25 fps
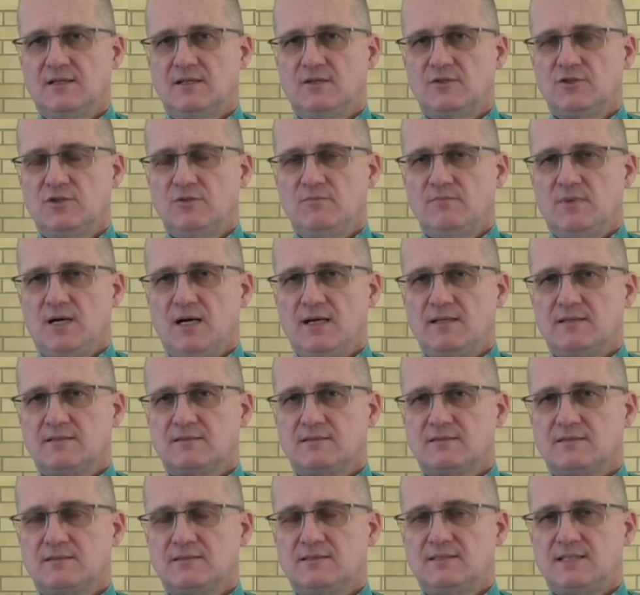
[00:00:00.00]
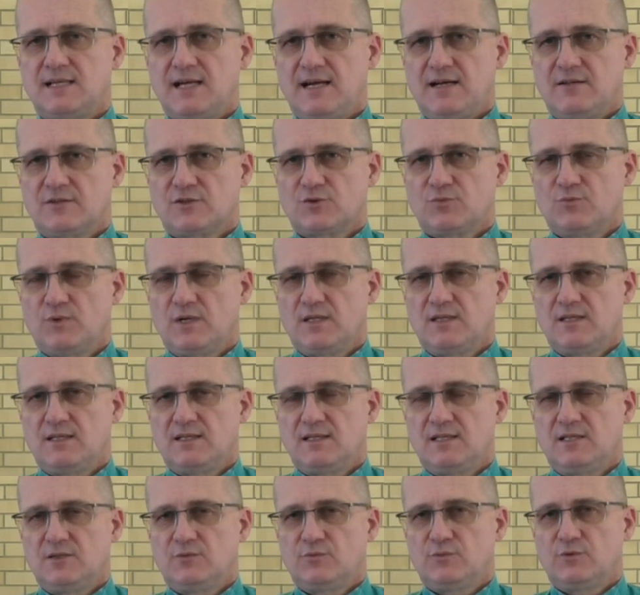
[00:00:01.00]
You might doubt whether
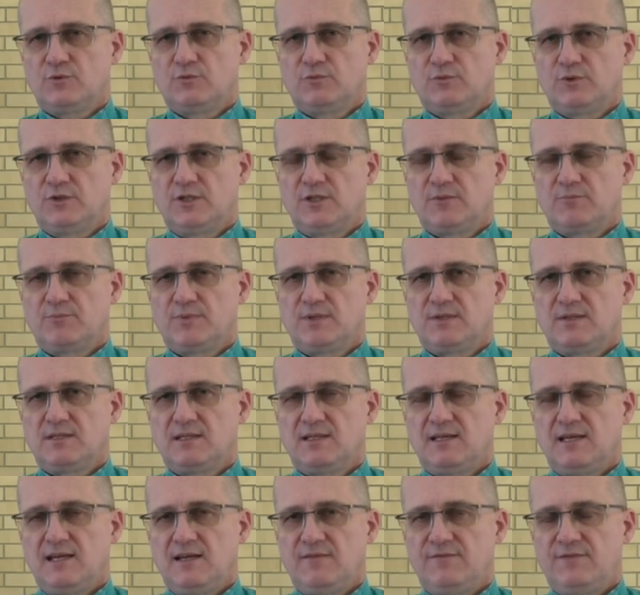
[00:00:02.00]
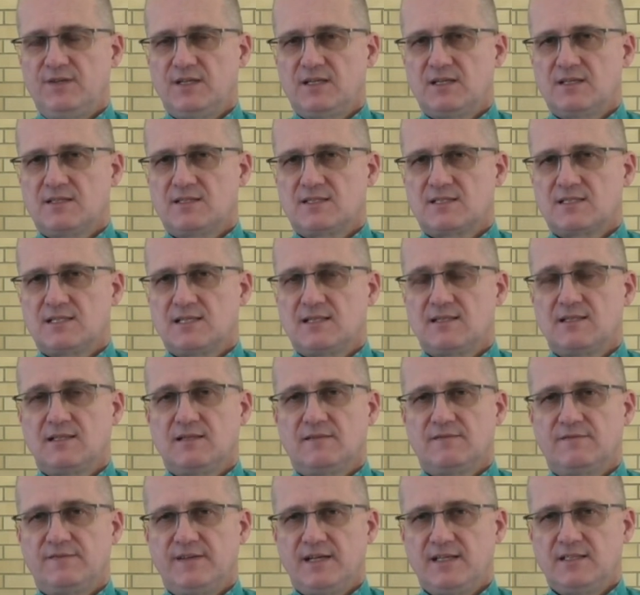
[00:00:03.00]
it will work, but the efficacy, the
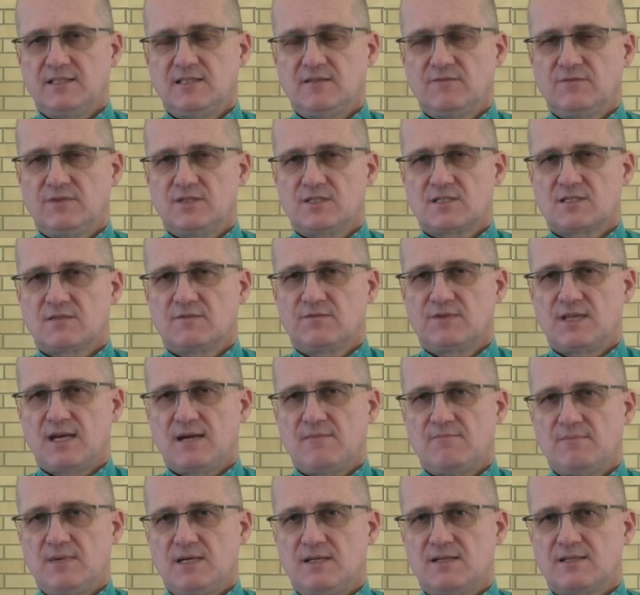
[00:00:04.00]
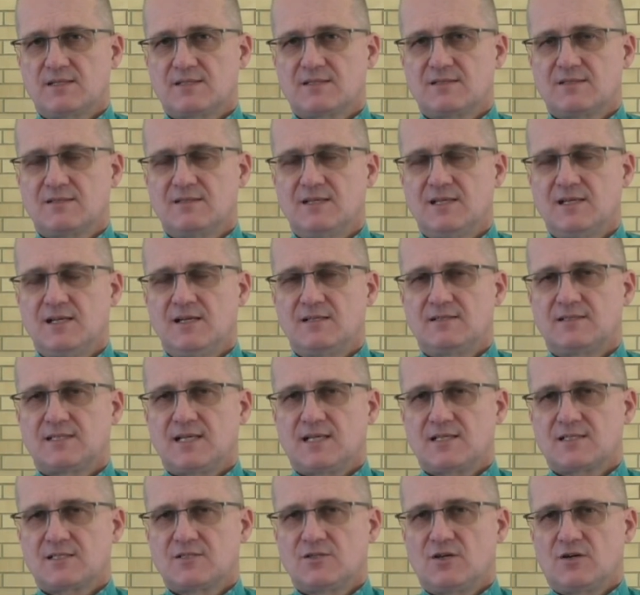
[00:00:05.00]
effectiveness of that medicine
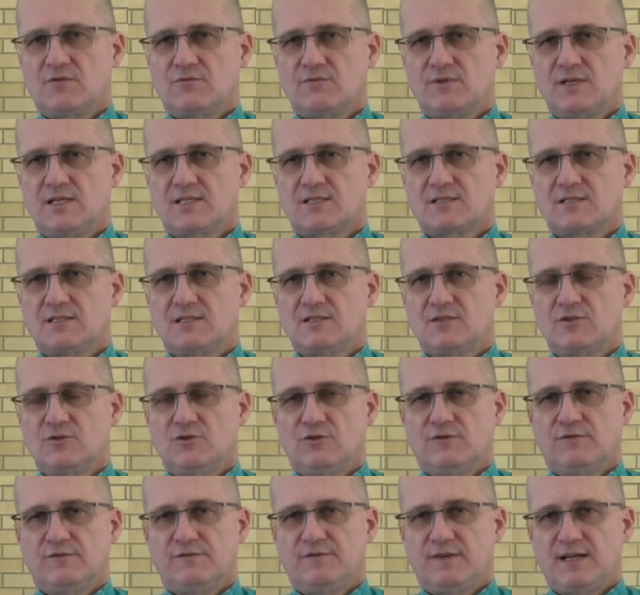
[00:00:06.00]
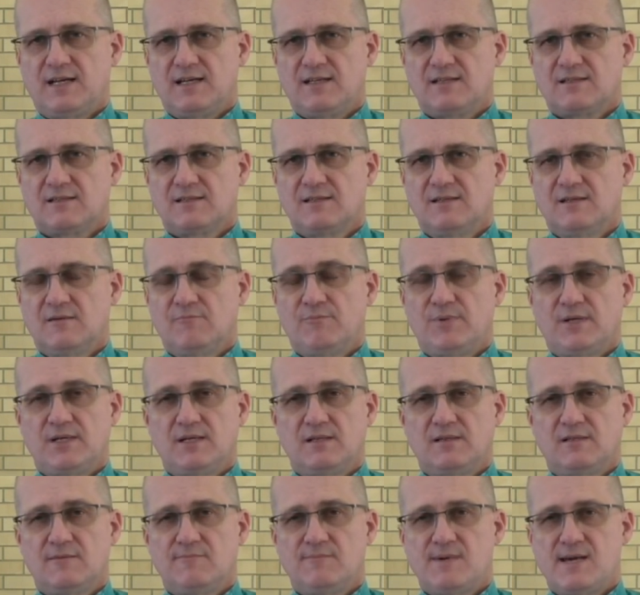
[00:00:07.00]
does not rest in your faith, but
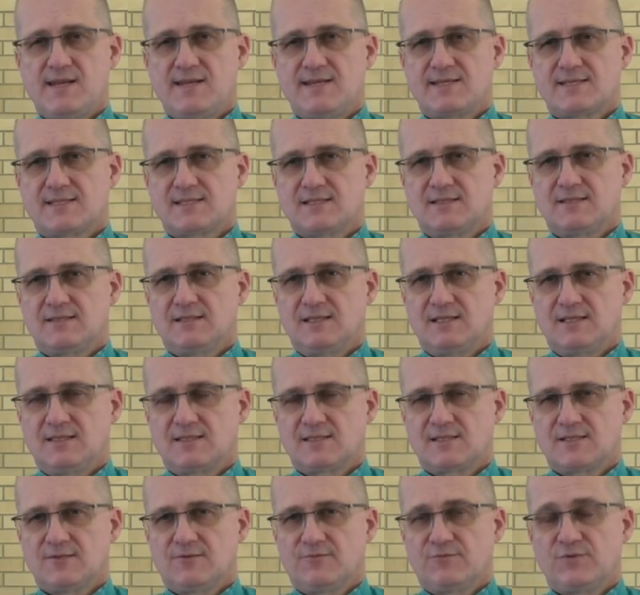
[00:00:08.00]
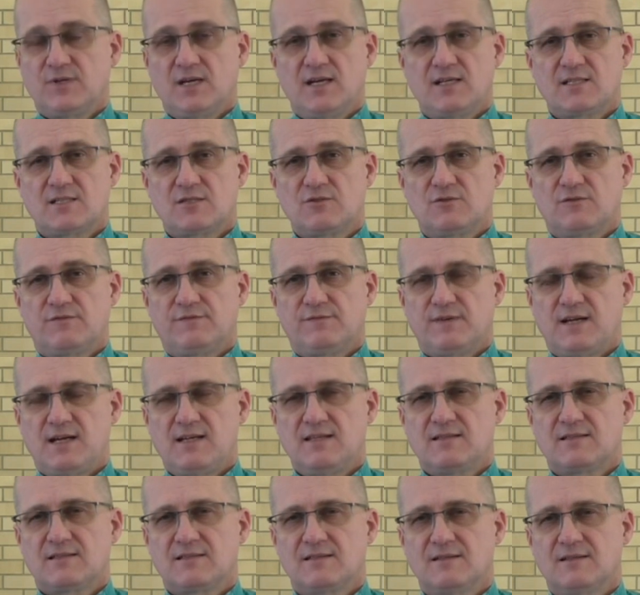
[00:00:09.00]
in the medicine itself. Yes, your
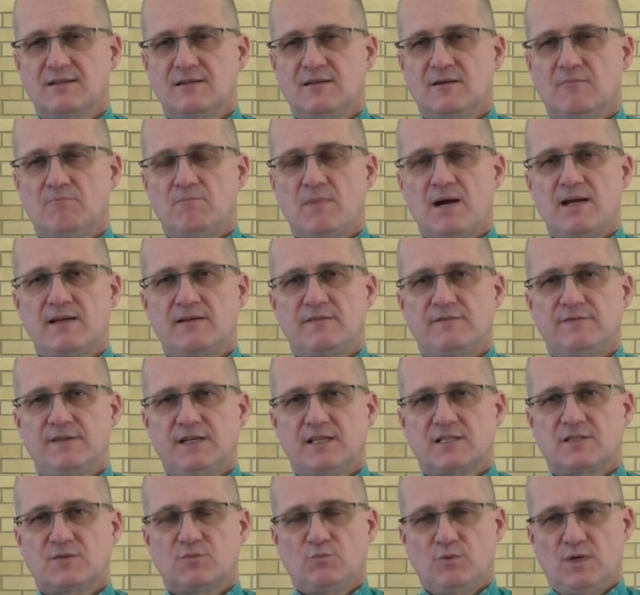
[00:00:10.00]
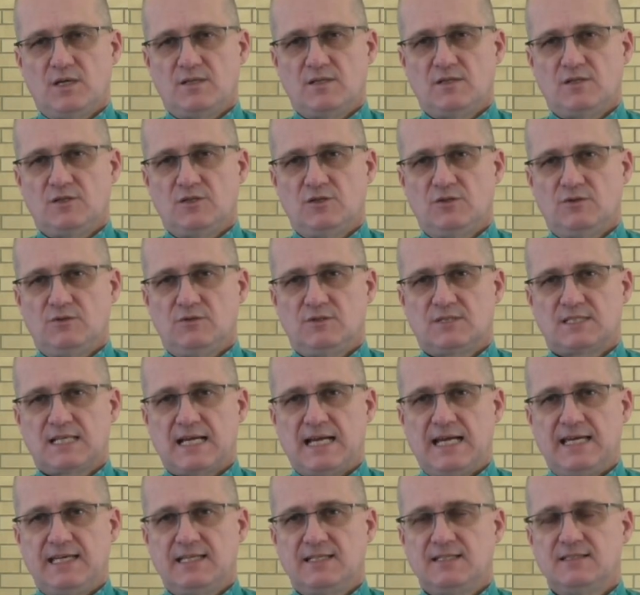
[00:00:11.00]
faith may affect whether you
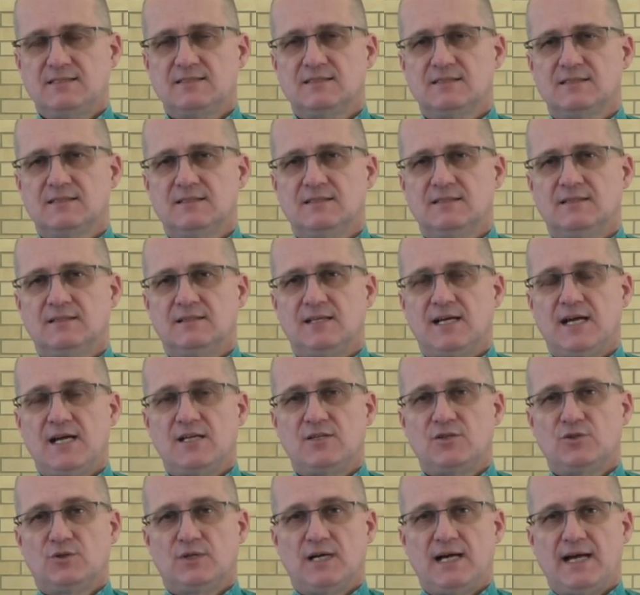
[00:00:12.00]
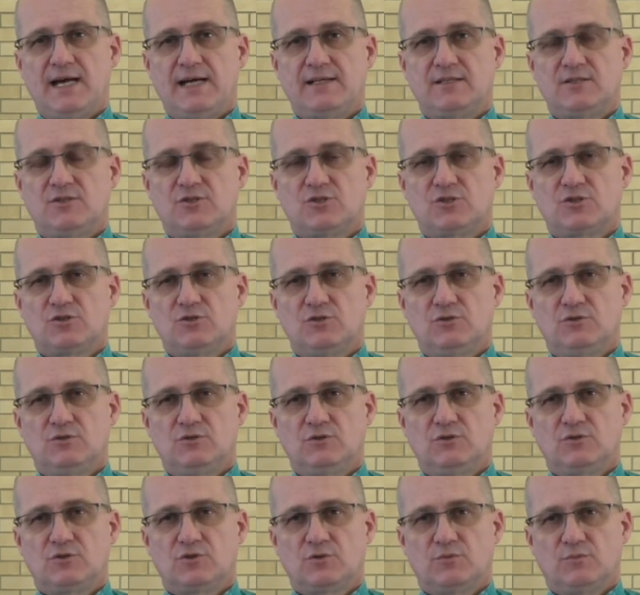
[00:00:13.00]
take it and your attitude
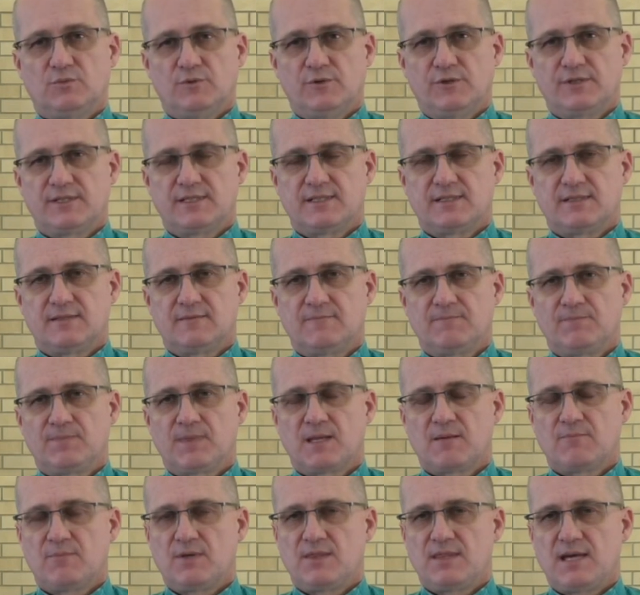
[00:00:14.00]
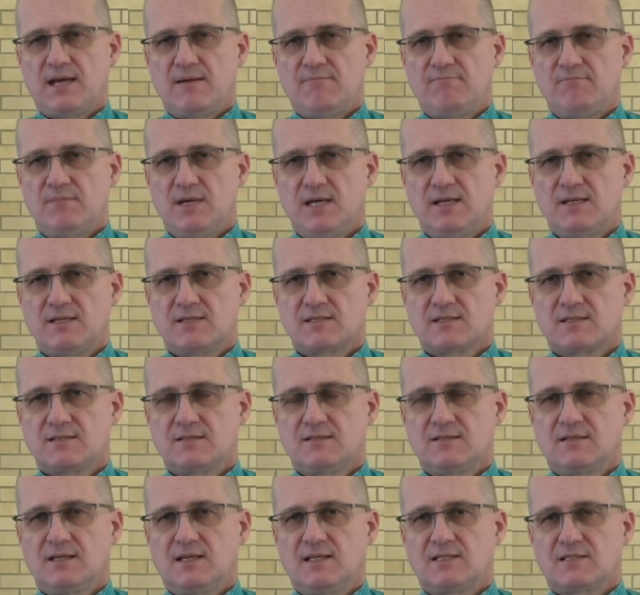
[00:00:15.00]
toward it, but that
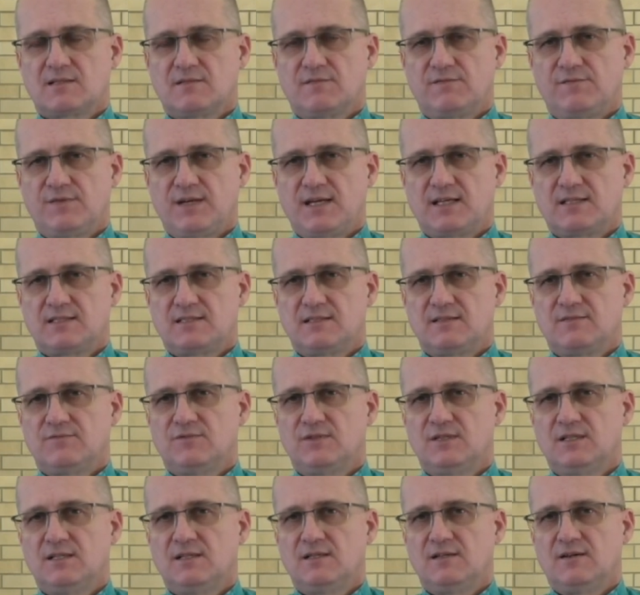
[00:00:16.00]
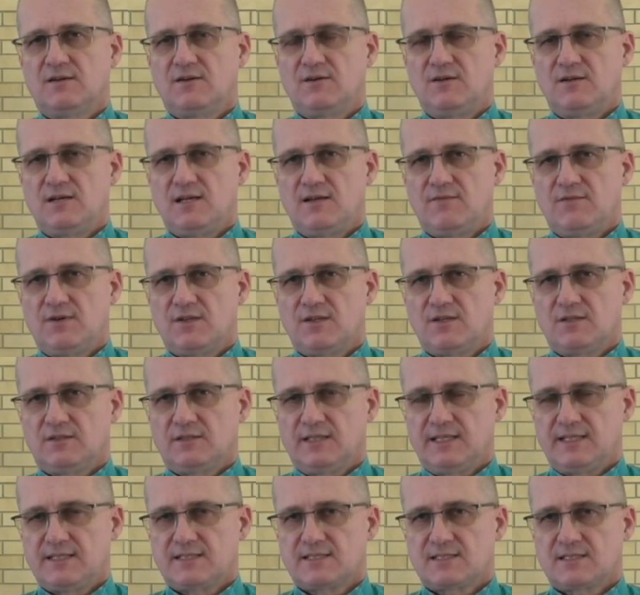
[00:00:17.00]
medicine is effective
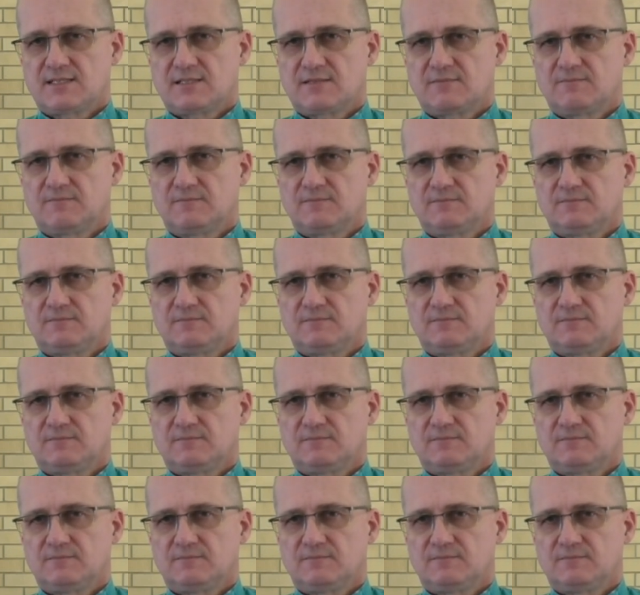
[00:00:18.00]
nevertheless.